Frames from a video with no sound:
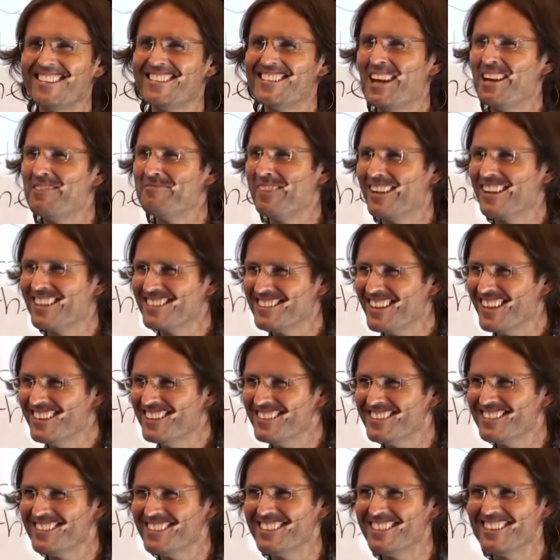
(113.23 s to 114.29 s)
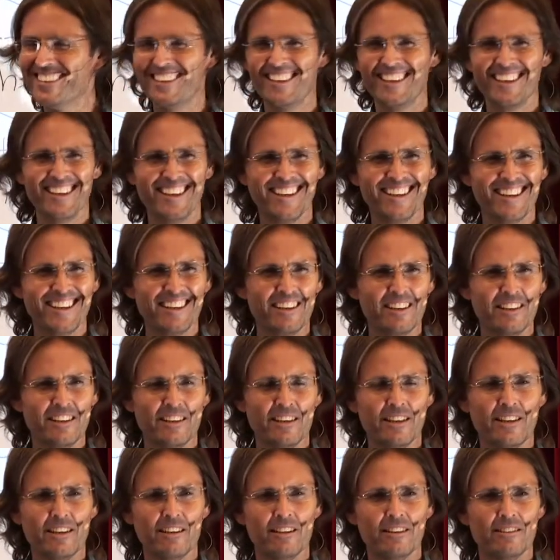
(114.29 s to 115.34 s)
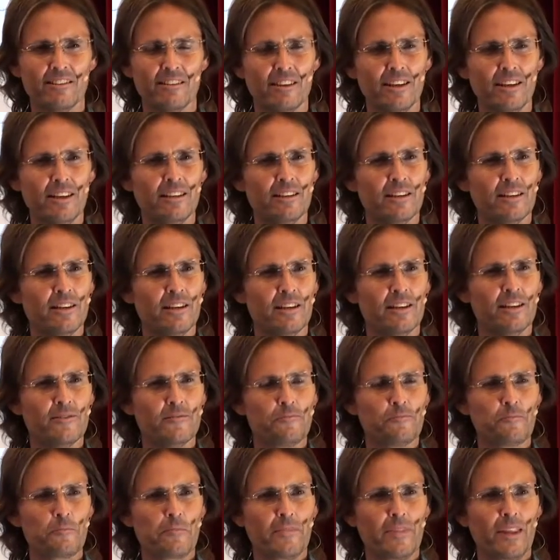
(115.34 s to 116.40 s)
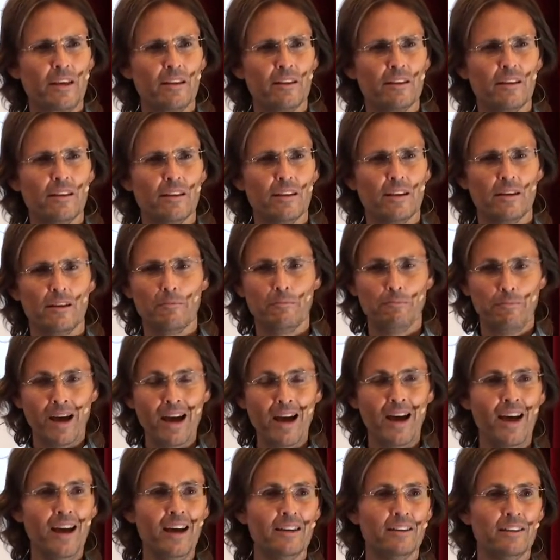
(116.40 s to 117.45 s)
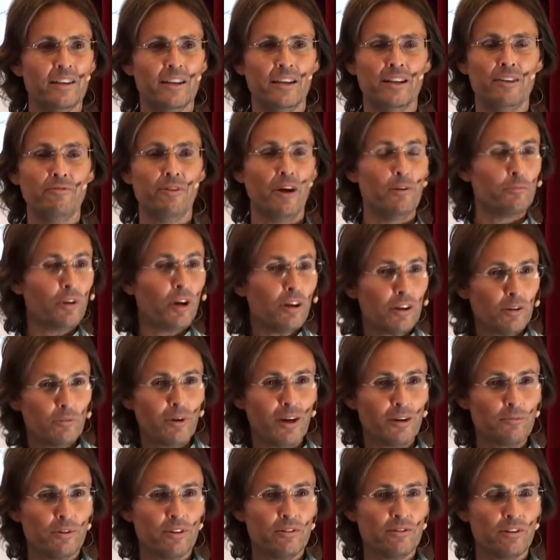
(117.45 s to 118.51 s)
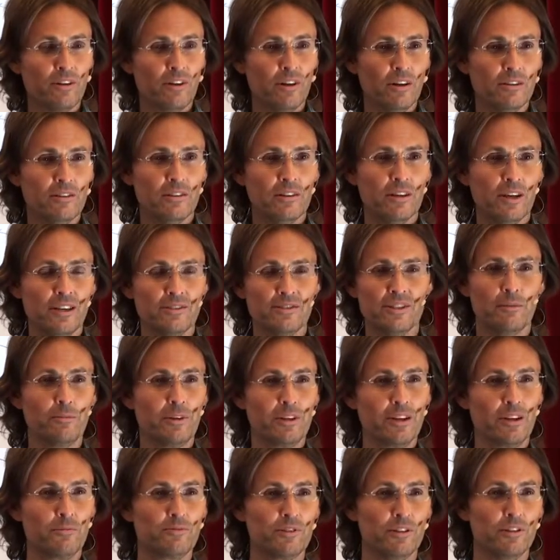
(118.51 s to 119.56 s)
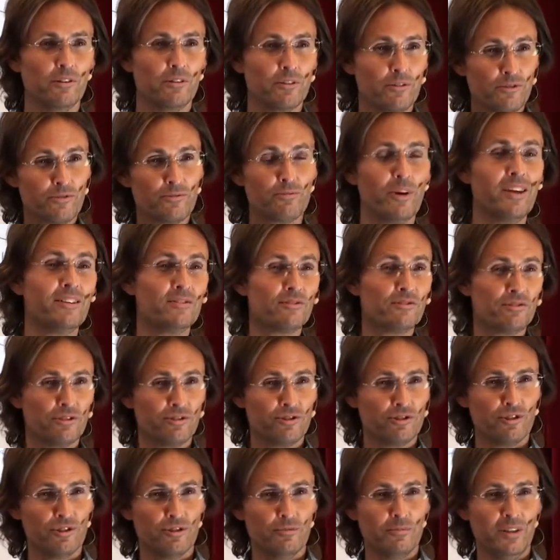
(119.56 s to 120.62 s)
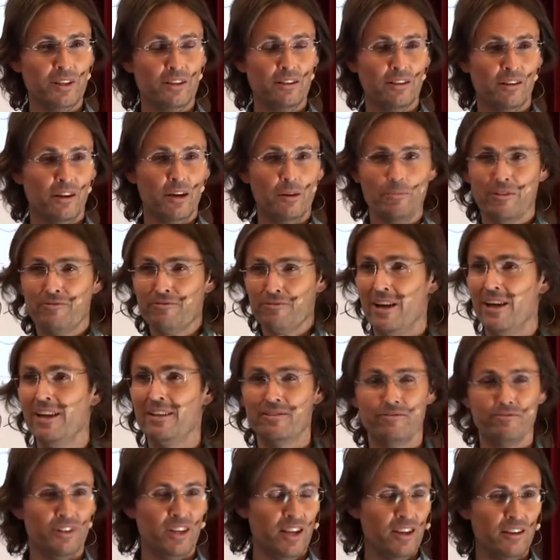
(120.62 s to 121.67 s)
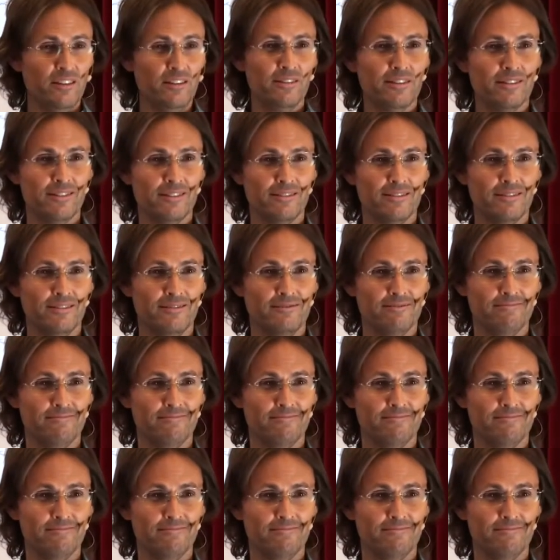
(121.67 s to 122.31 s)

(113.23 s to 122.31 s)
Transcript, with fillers: Does that make sense? Right? But if I'm not at one with God and someone comes along and threatens to shoot me, I'm afraid of death